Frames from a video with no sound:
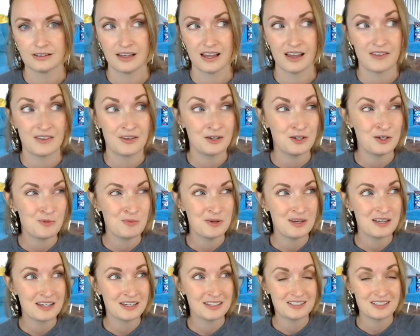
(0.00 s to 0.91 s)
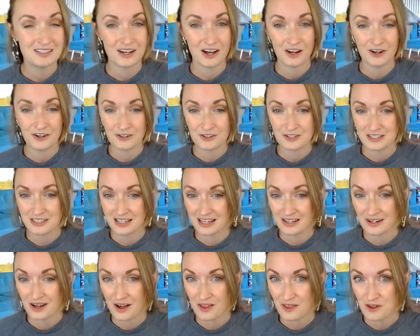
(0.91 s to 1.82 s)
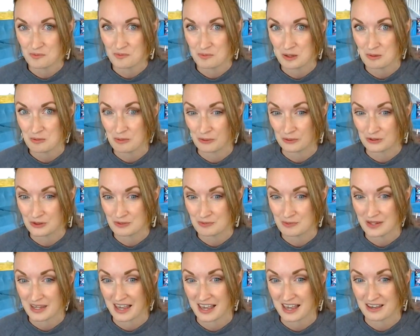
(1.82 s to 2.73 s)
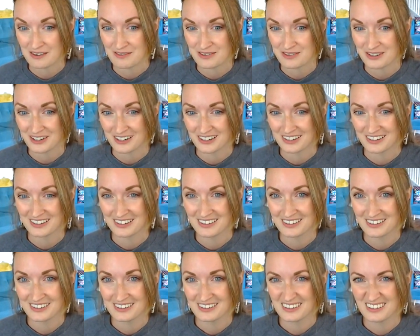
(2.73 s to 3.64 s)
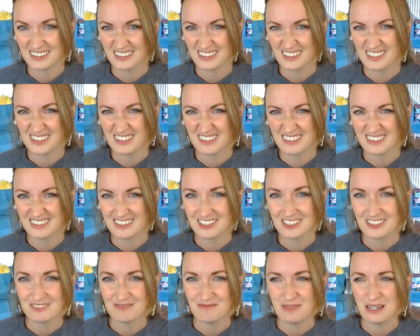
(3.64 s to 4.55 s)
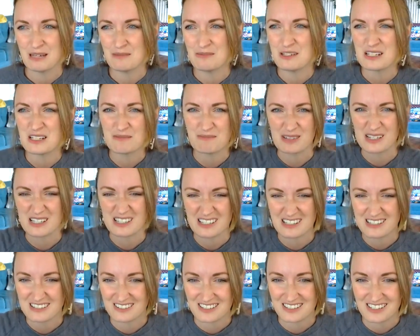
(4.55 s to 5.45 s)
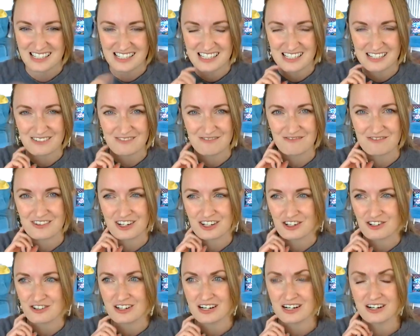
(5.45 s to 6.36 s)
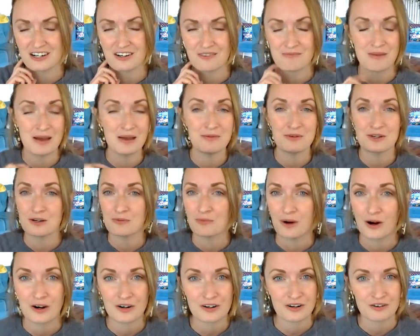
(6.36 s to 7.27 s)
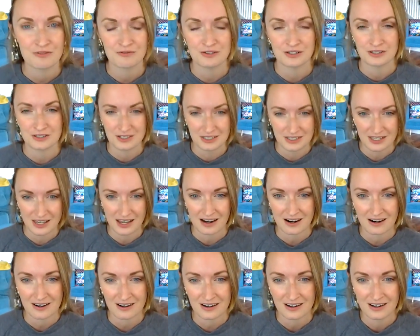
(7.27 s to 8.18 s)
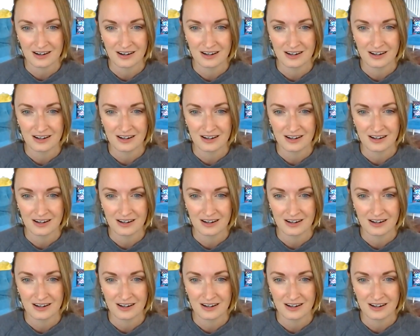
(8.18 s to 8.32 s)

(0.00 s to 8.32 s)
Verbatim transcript: And then you begin to understand other people's behavior. Maybe your partner is getting all frustrated. Maybe your partner feels scared.